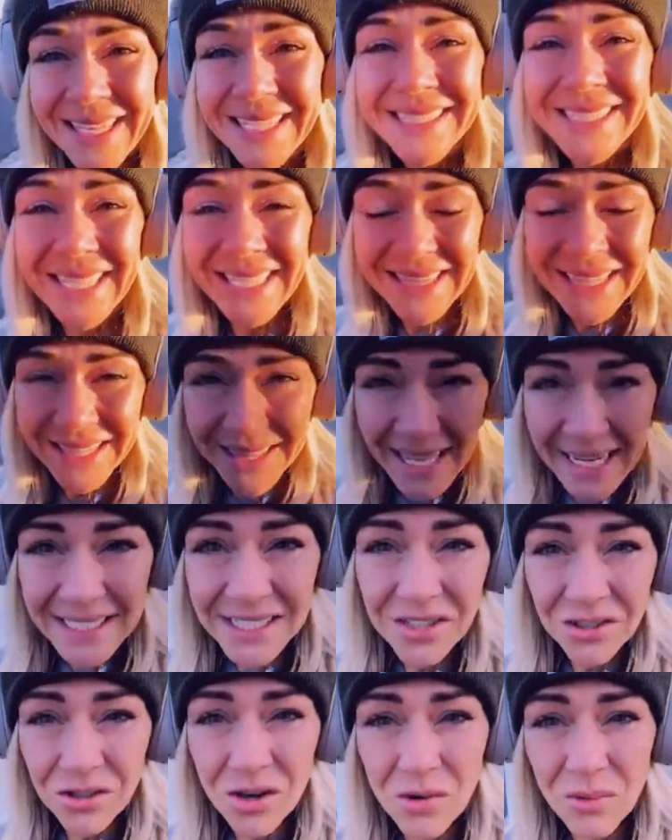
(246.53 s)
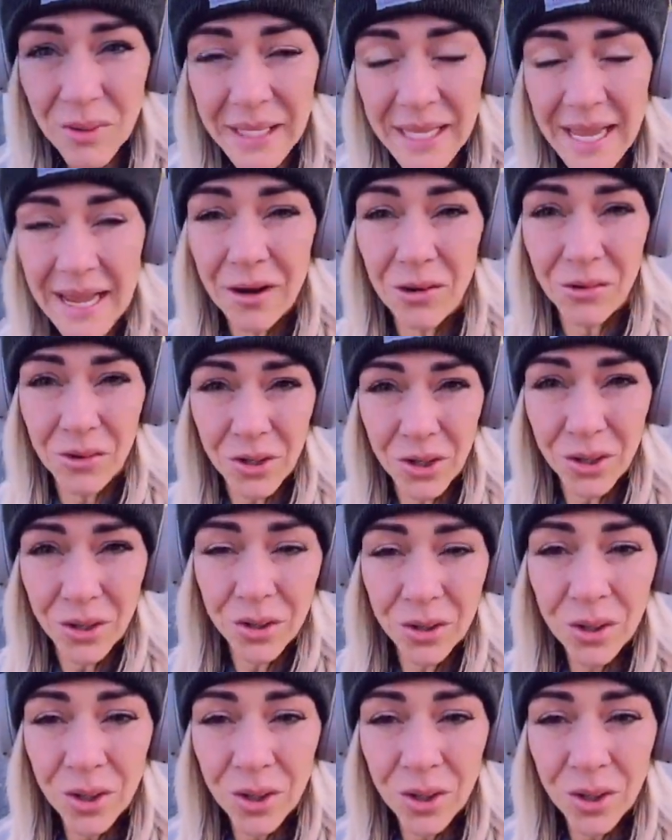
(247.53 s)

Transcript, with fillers: It's like the lights are going out.